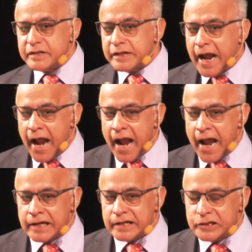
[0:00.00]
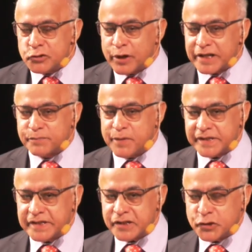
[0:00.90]
and took his
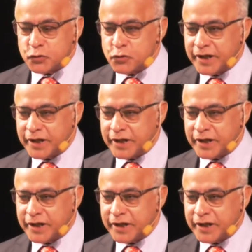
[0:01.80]
business to